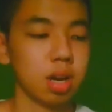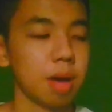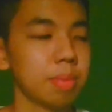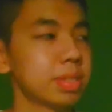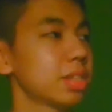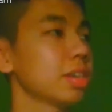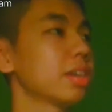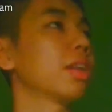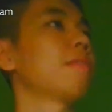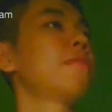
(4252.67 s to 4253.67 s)
I've been sitting
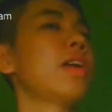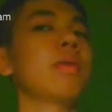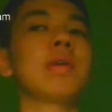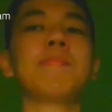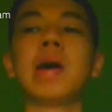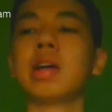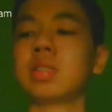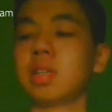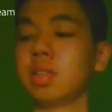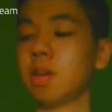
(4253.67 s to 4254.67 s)
in a very bad
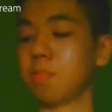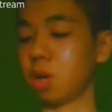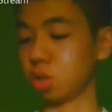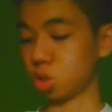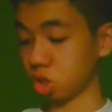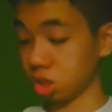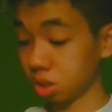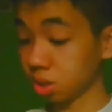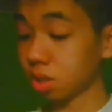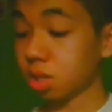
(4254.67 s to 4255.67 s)
sitting posture.
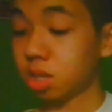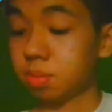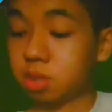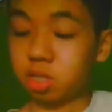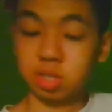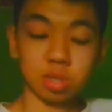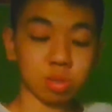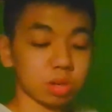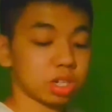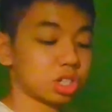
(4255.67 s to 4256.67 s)
Let me just
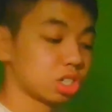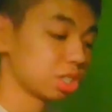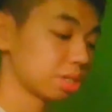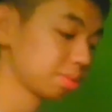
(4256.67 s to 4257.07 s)
switch.